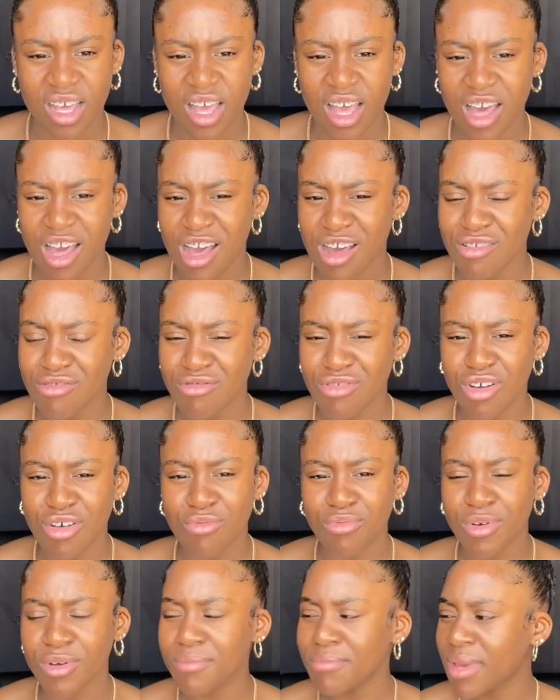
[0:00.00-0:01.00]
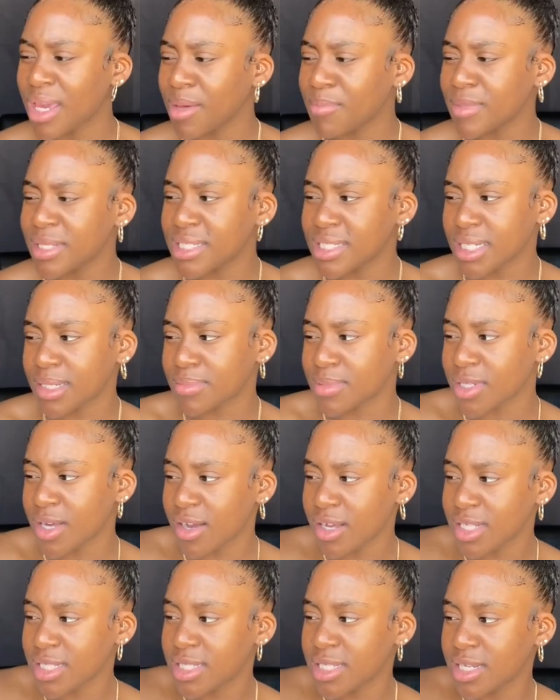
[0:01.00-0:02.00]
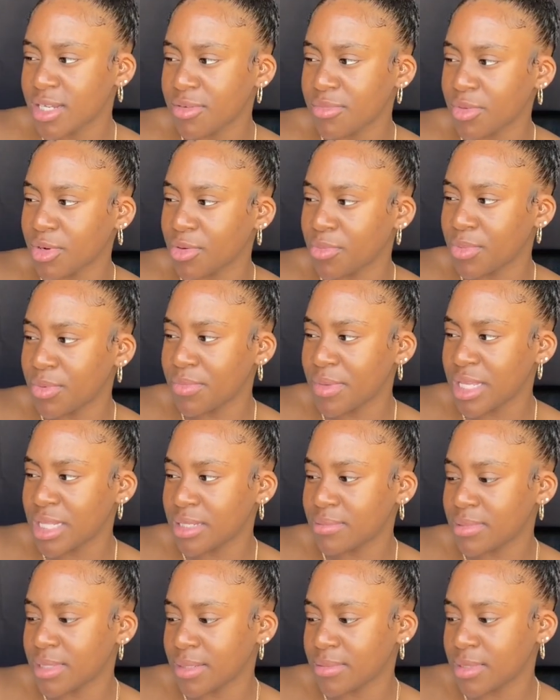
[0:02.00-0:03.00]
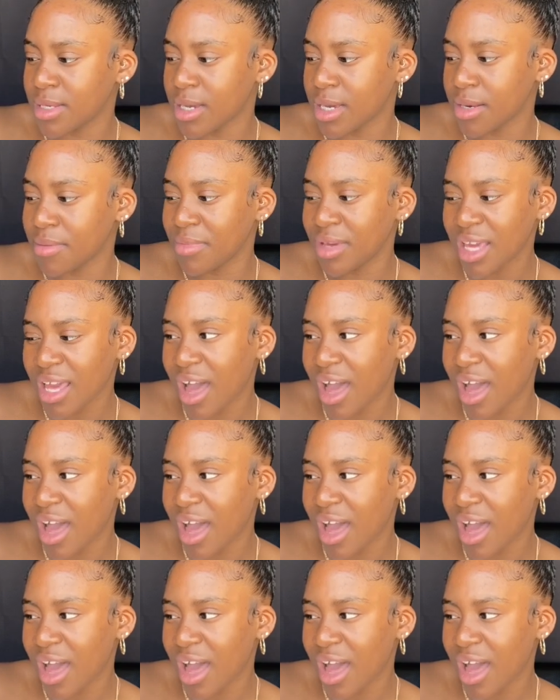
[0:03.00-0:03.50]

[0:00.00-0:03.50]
I don't know what made me stop talking to them or what made them stop talking to me.